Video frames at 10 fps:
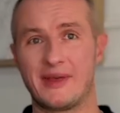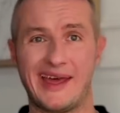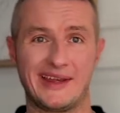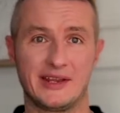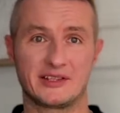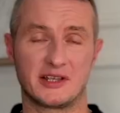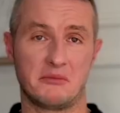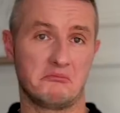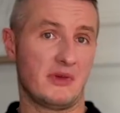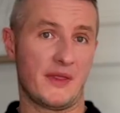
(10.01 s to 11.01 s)
adding
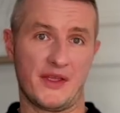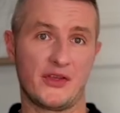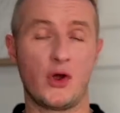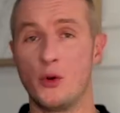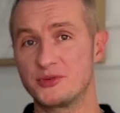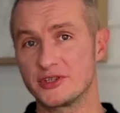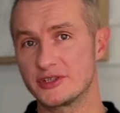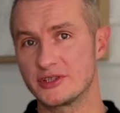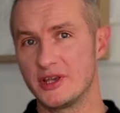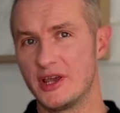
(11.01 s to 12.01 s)
some another options,